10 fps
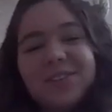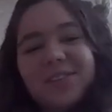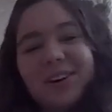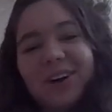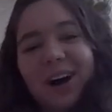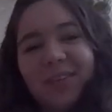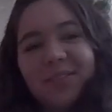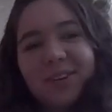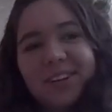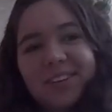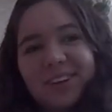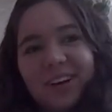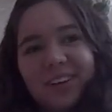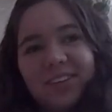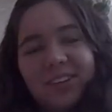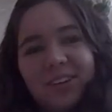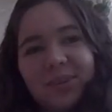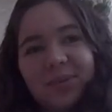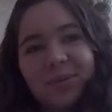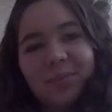so I'm going to talk to
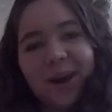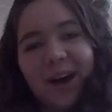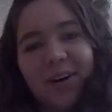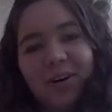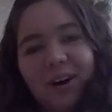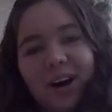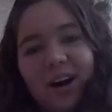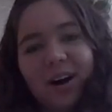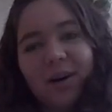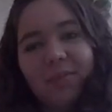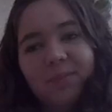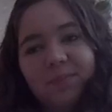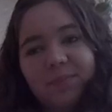you about um,